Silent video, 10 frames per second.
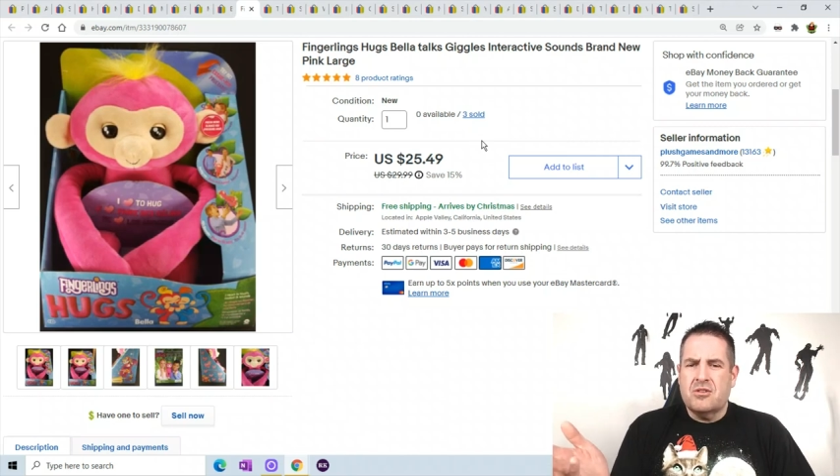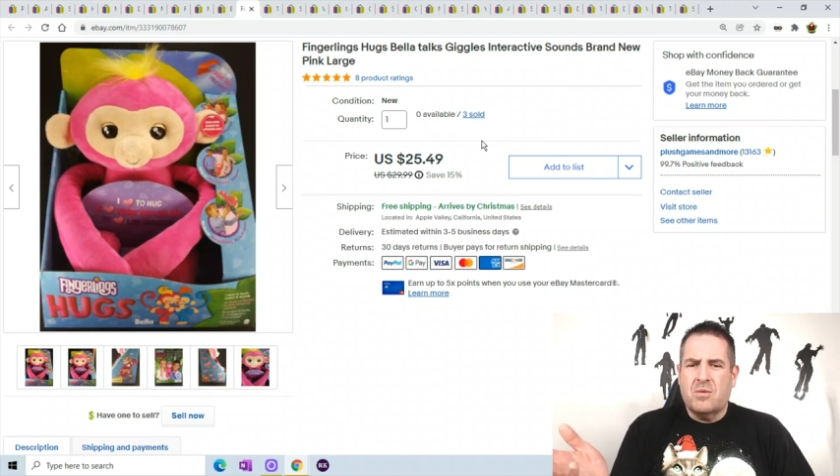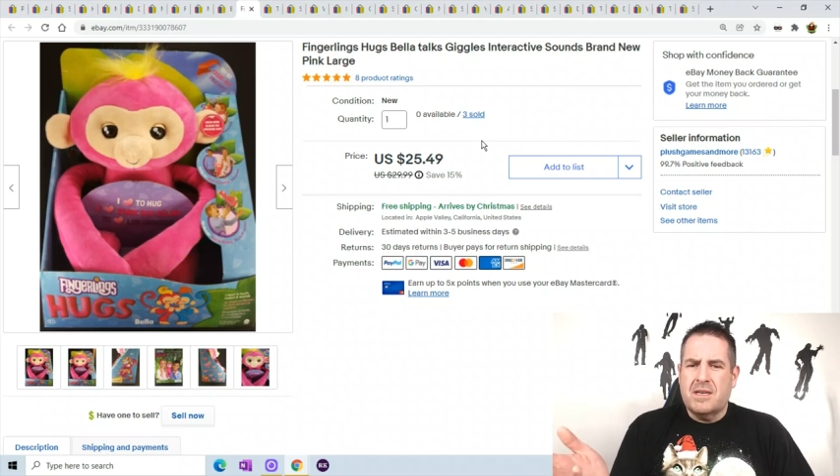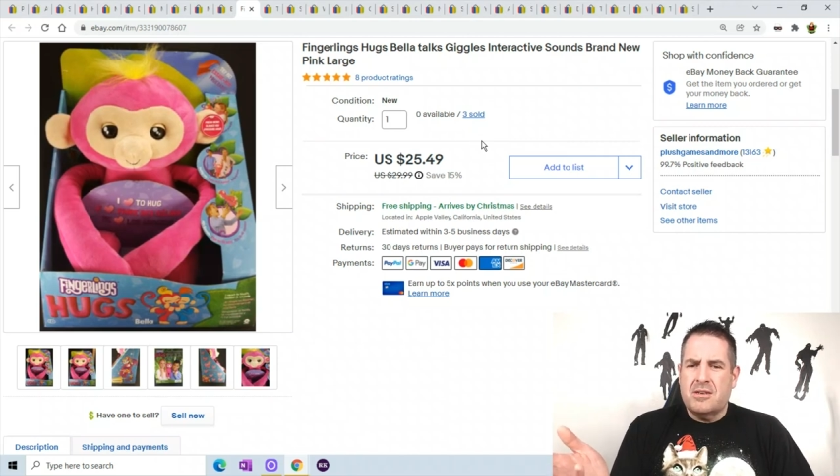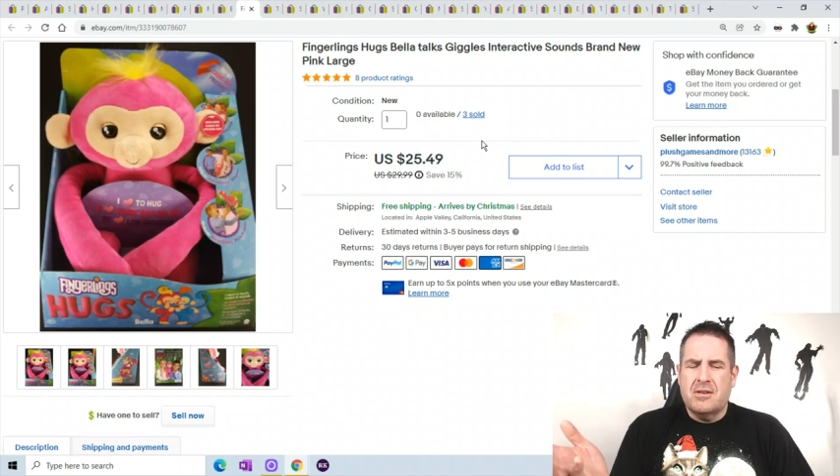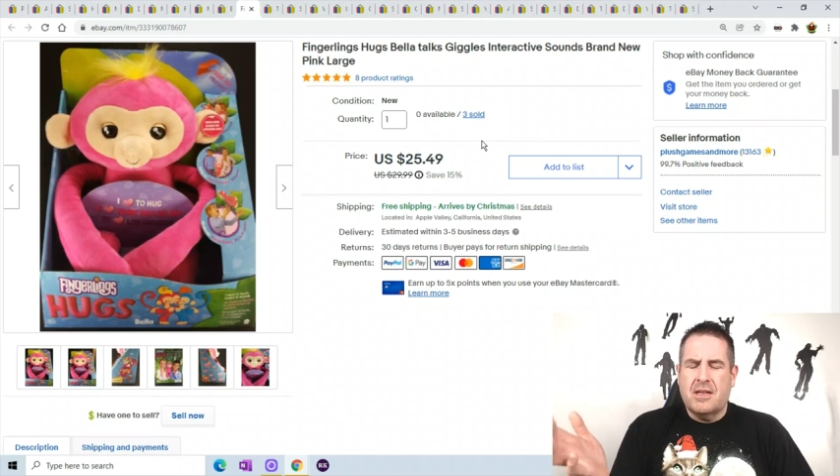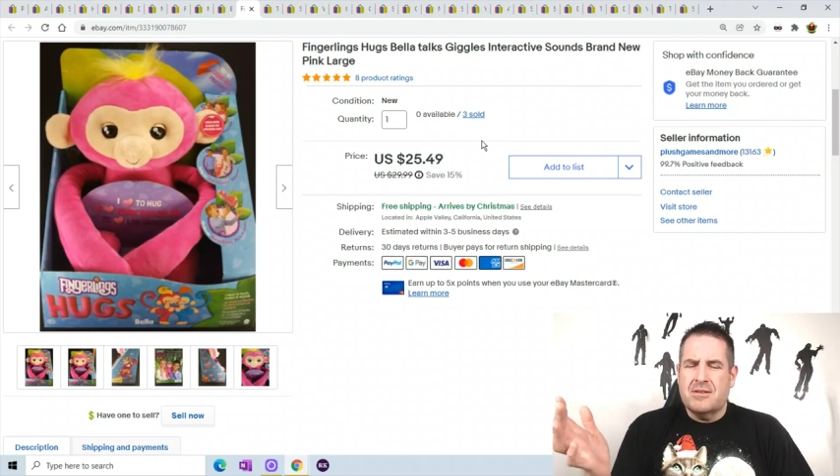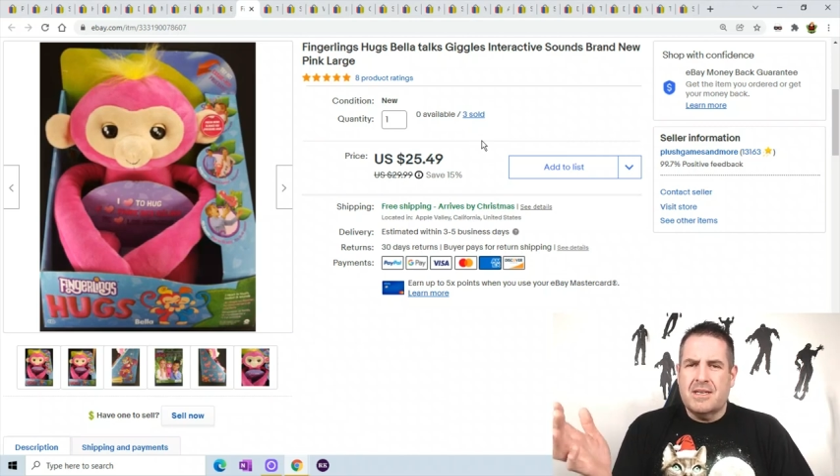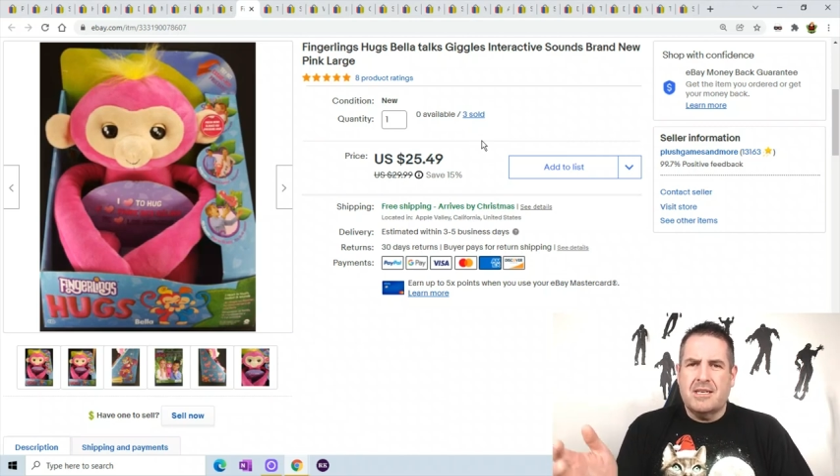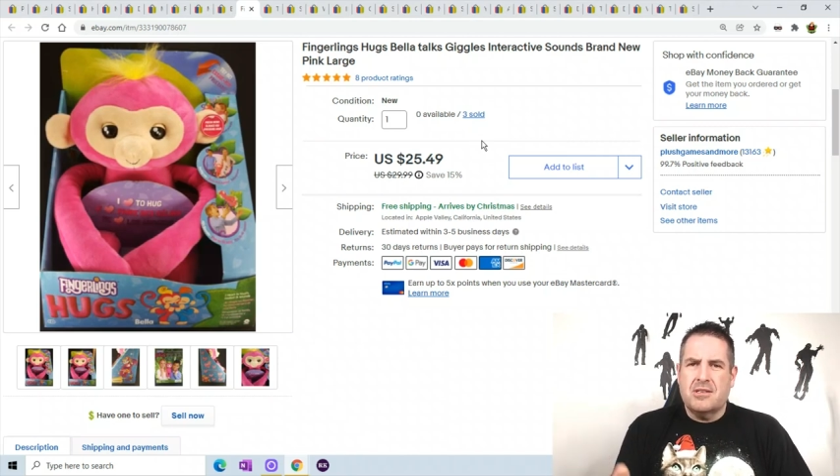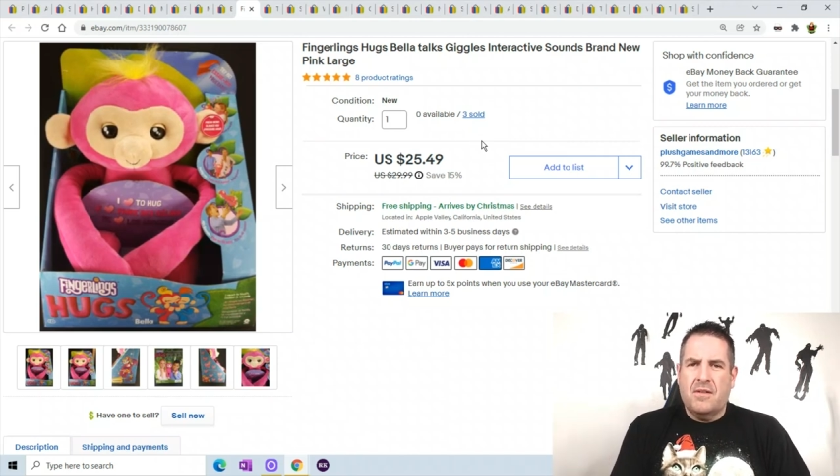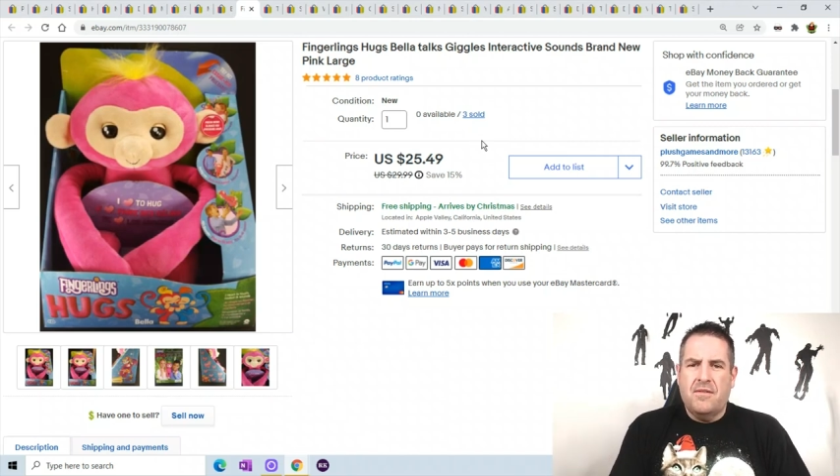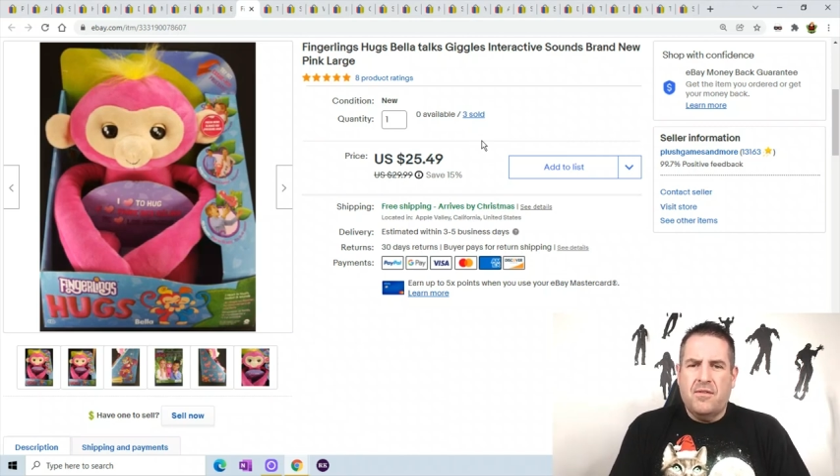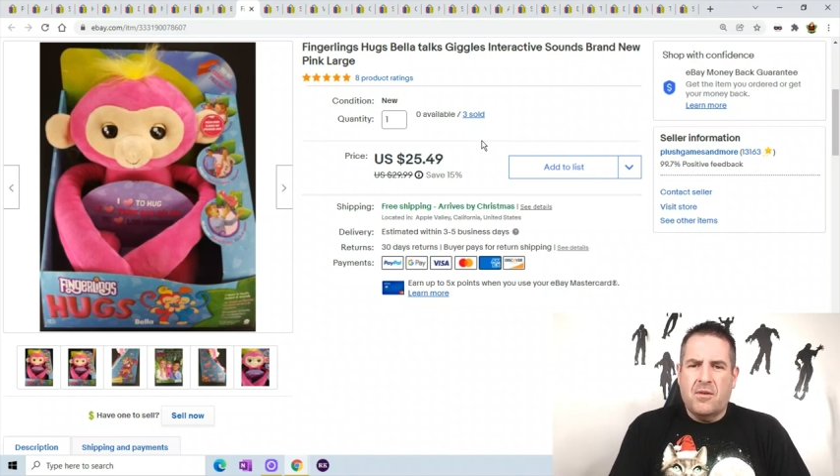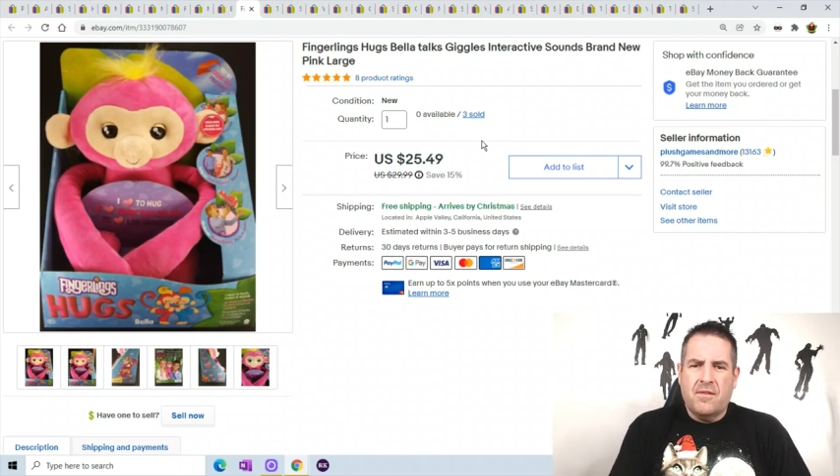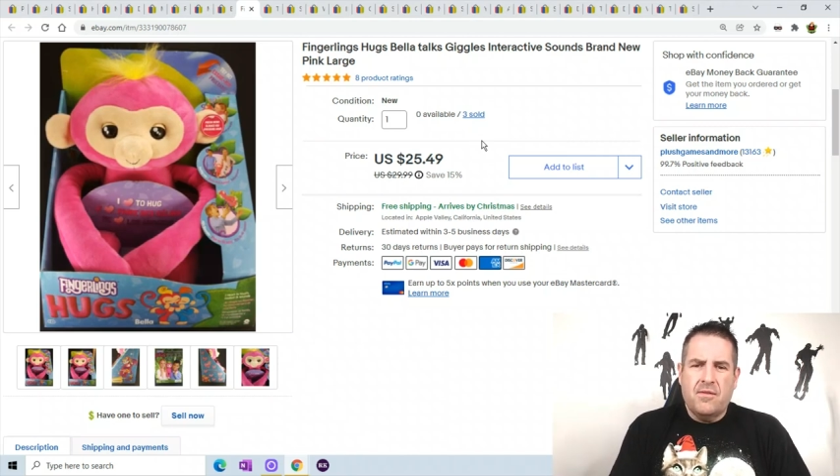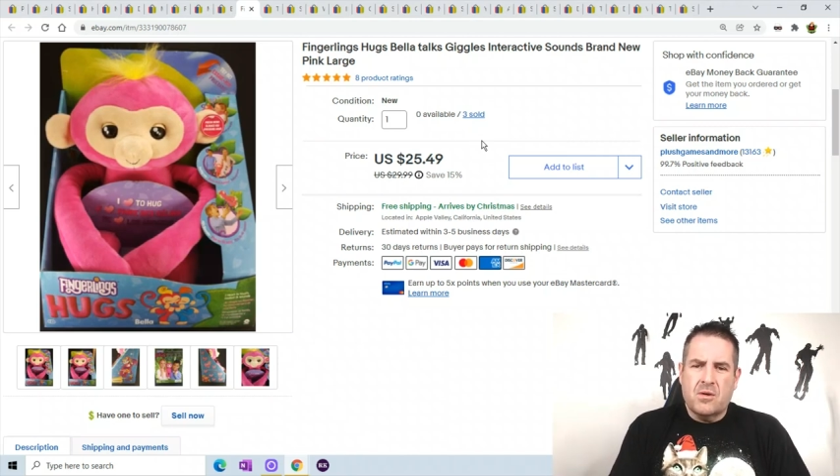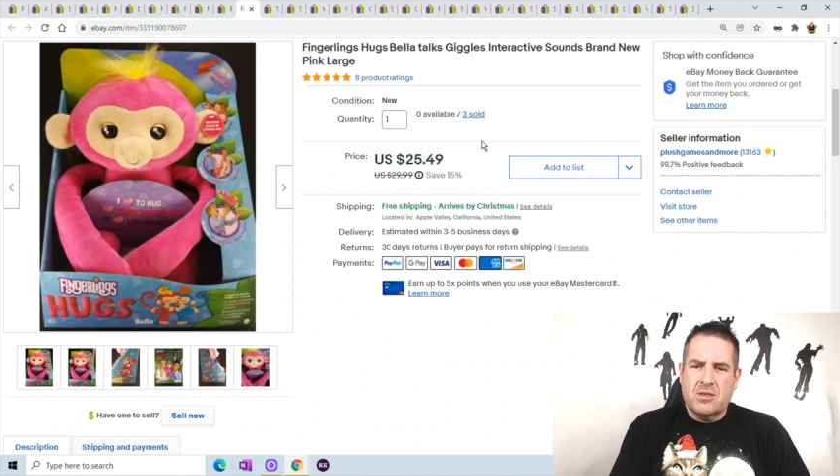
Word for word: twenty-two dollars each, so forty-four